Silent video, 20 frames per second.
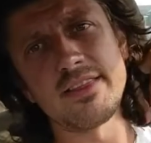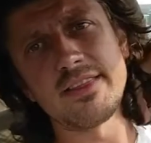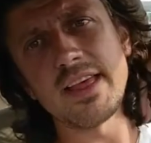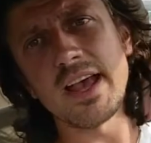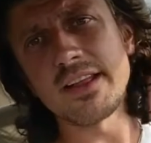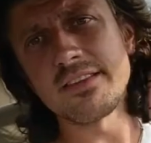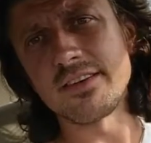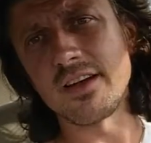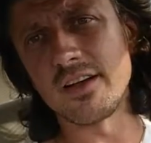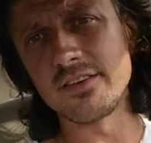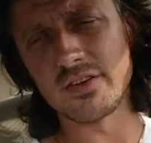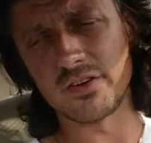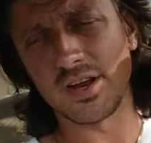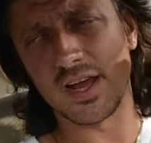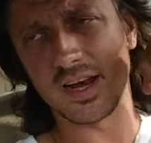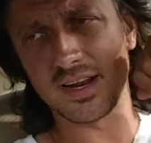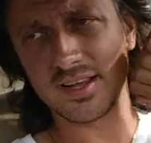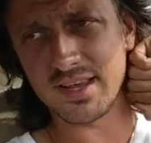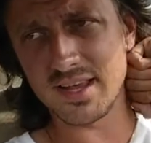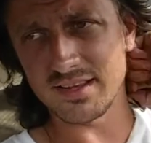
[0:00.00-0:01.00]
that's also
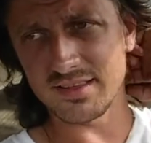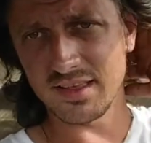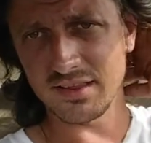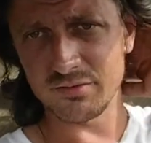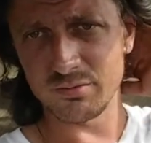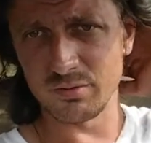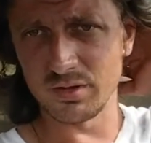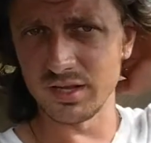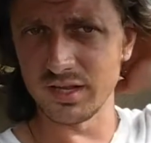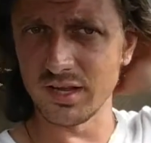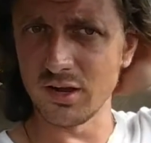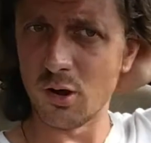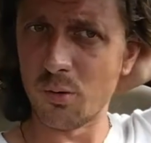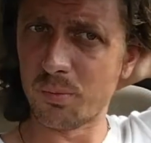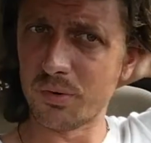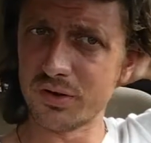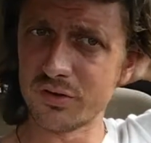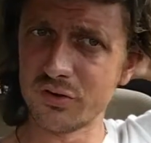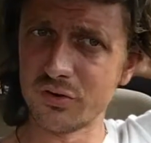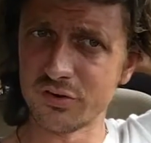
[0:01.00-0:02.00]
not a gig that's really
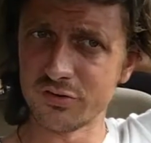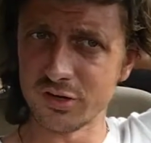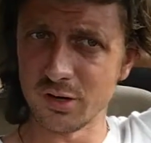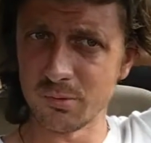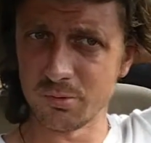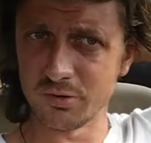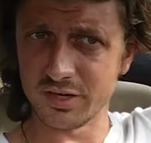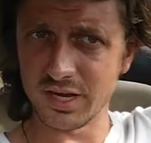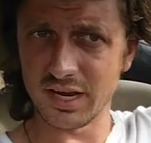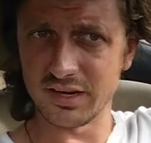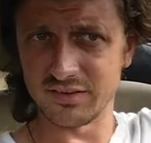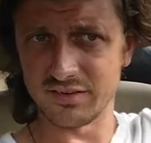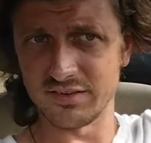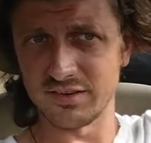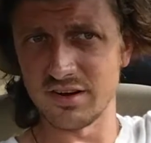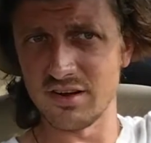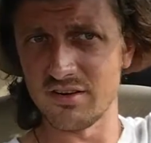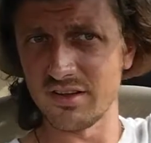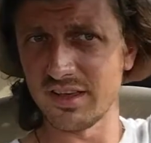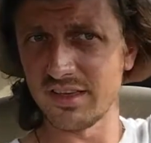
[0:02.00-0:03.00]
open to interpretation.
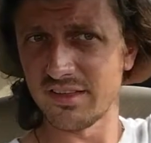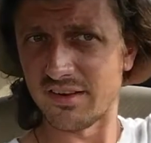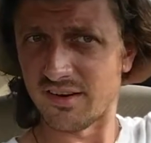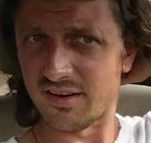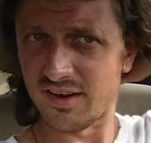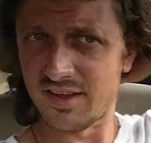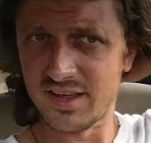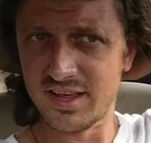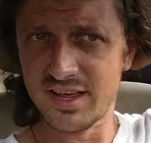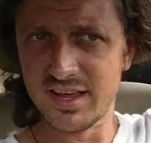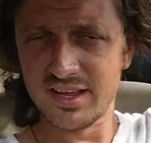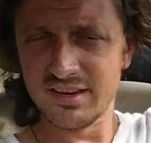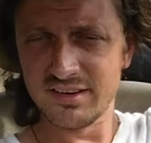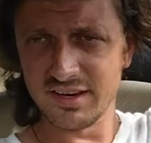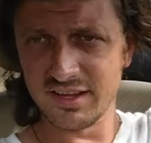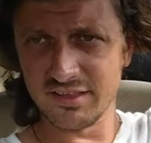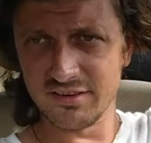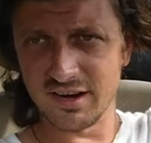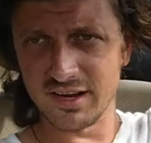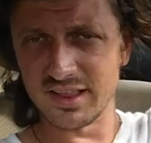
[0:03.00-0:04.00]
You know, either
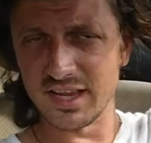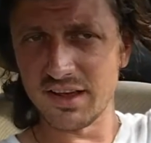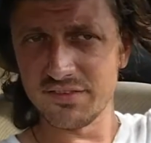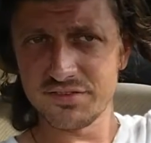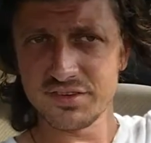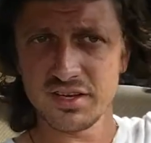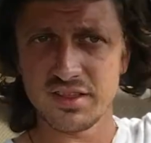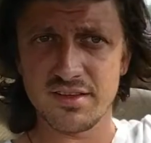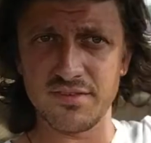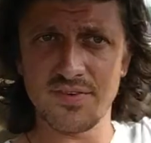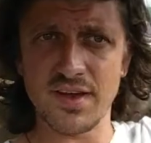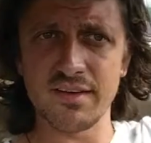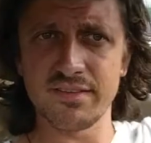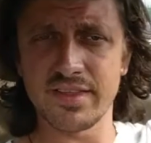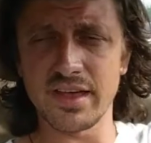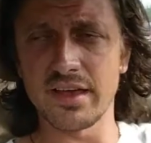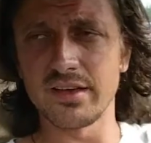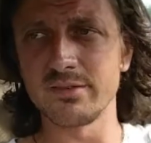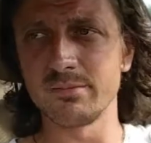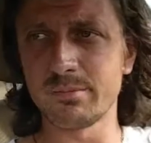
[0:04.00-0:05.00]
I left you the
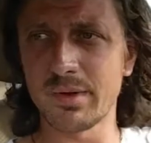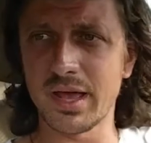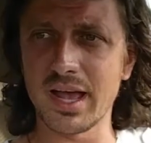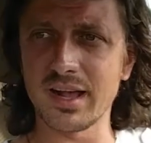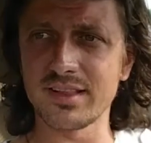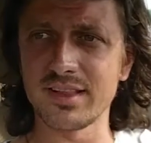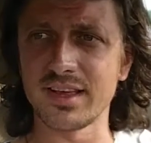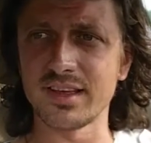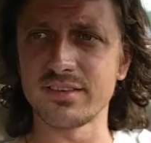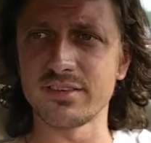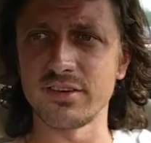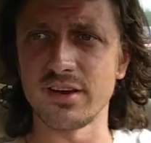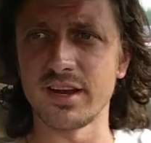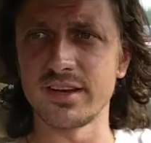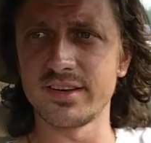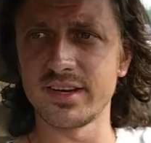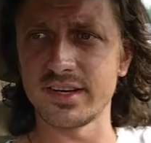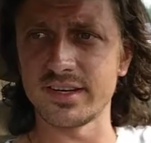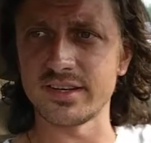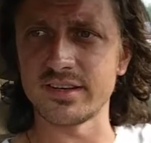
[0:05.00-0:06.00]
5,000 backlinks or
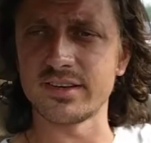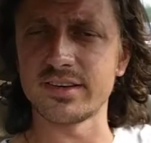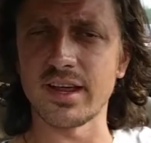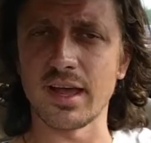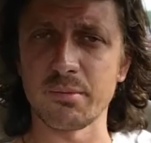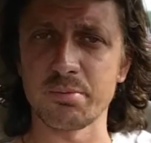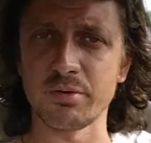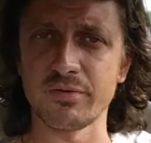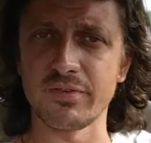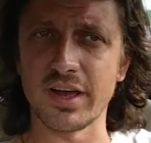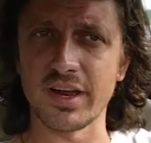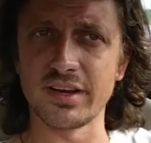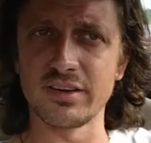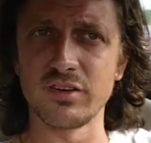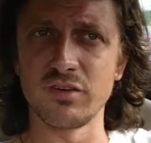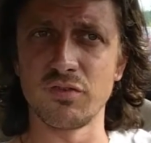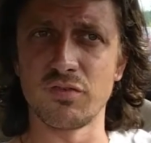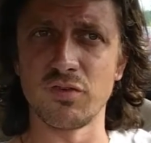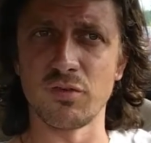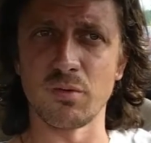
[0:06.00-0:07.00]
I didn't. I
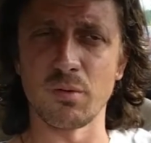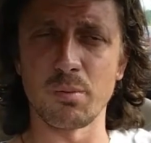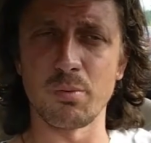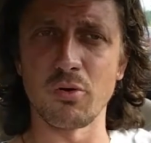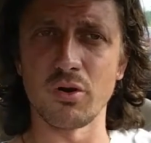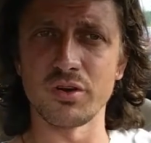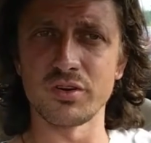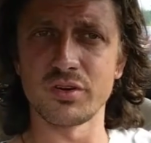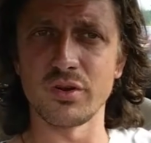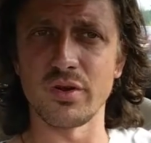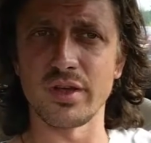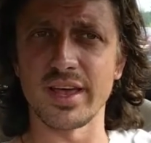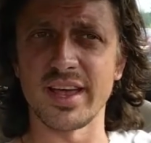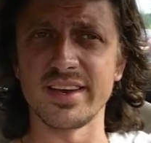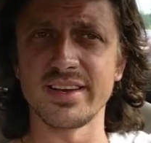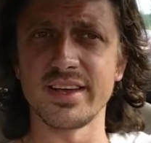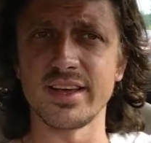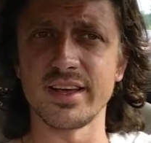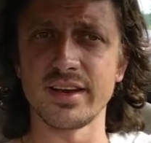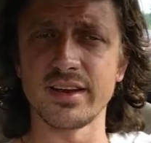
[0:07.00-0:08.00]
provided you a full report showing
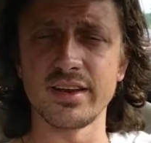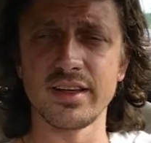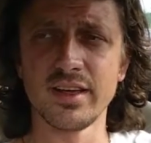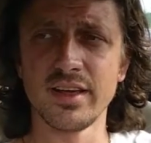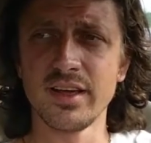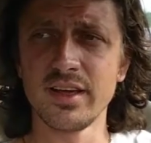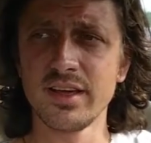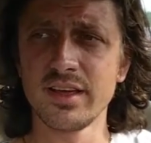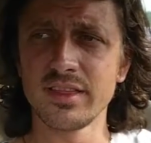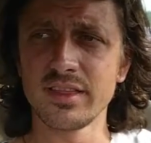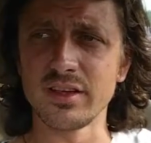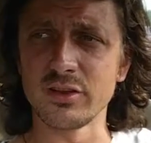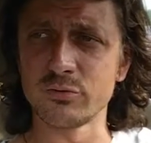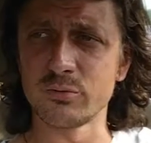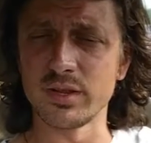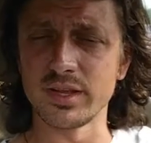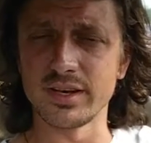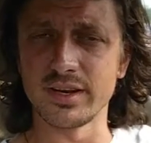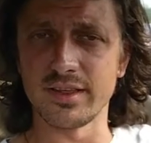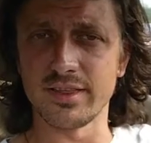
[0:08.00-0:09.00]
I did. There's
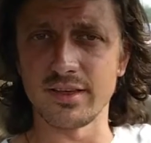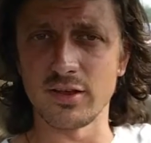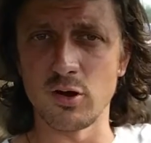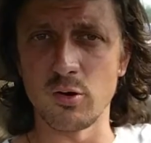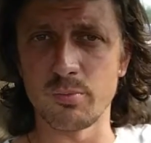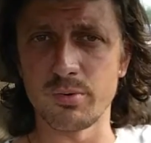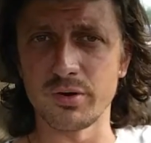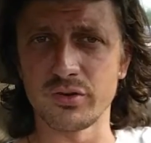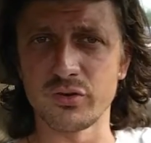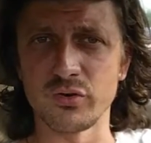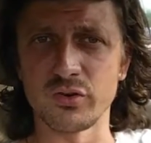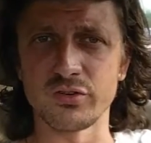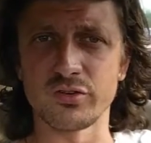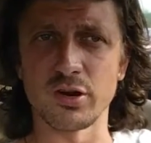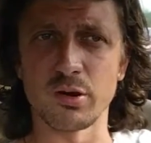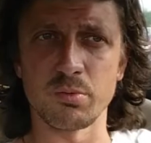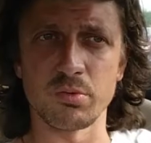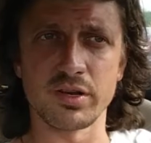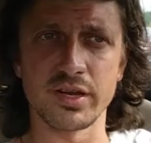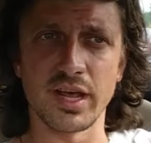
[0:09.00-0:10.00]
really nothing open to
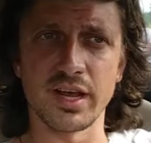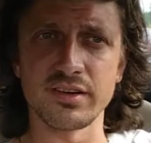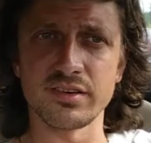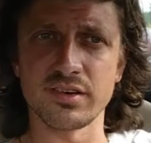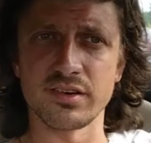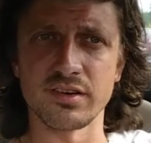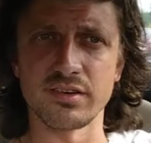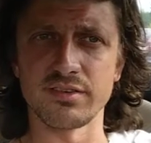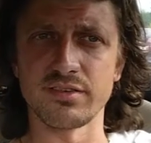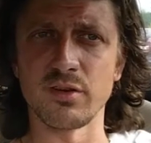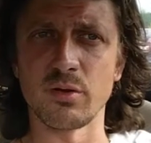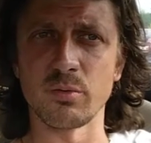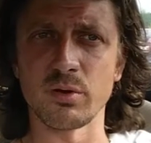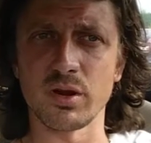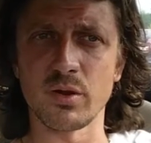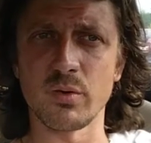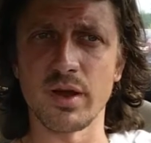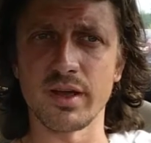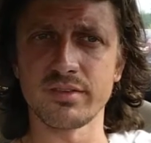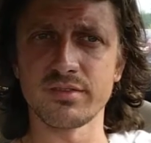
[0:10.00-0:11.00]
interpretation. There's no
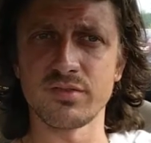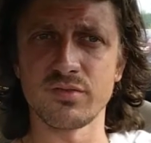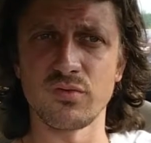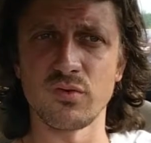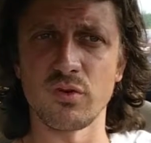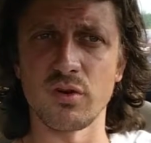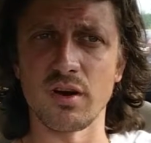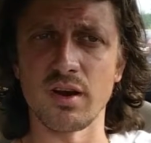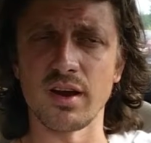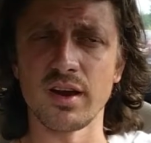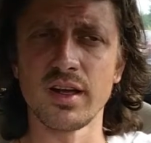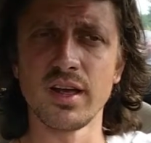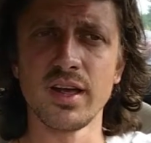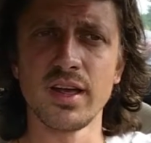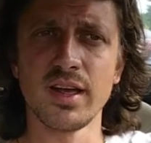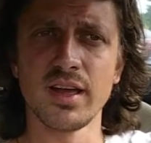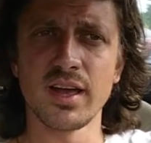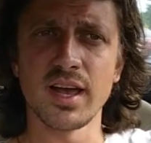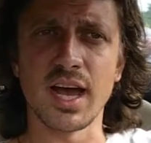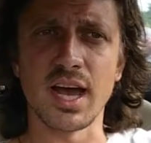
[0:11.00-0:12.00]
requests for
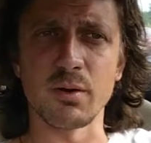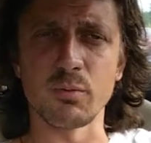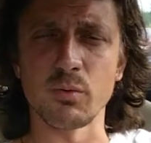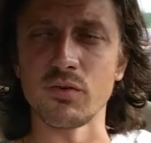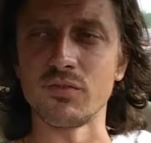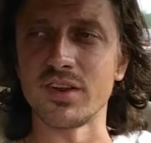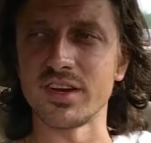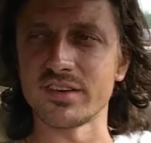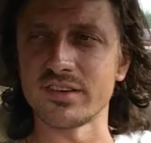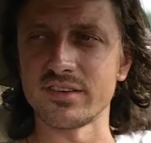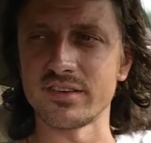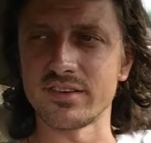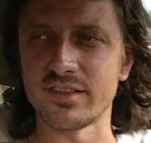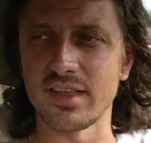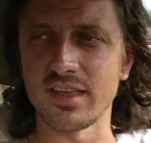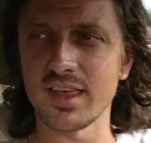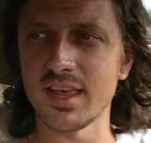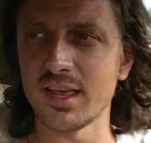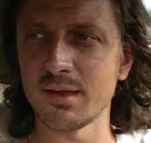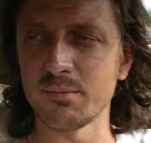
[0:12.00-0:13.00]
revisions to
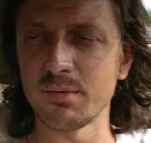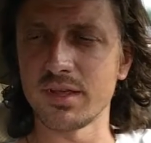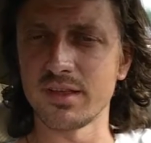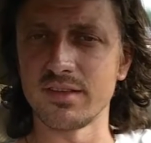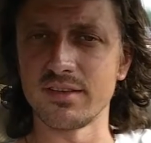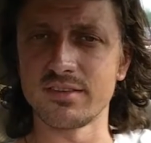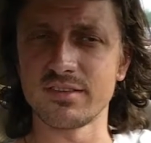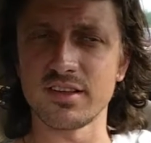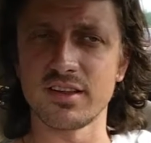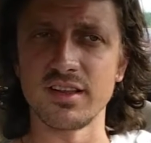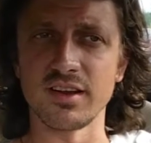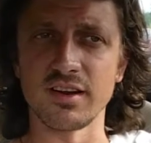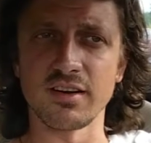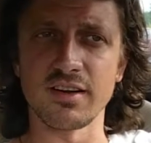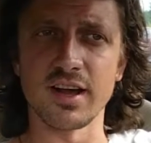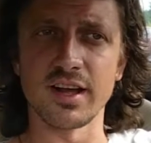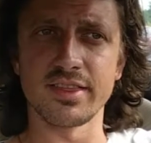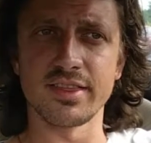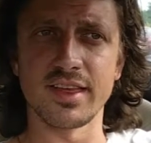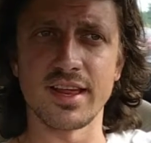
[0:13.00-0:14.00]
the gig, because it's clear
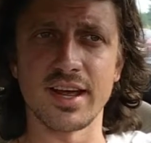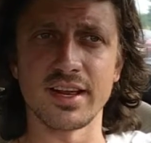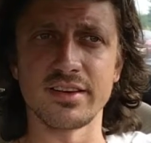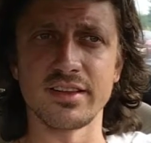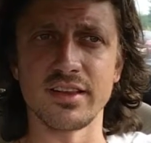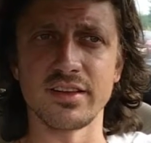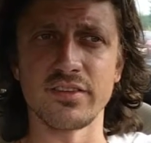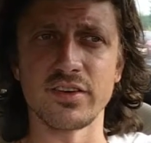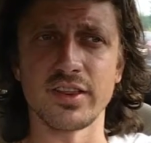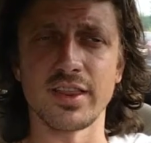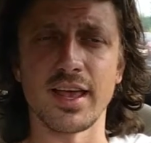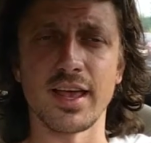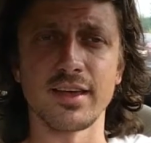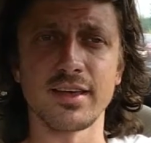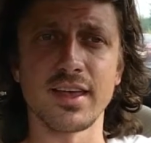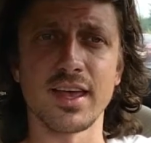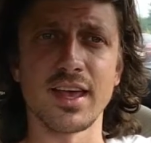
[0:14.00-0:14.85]
cut that I delivered that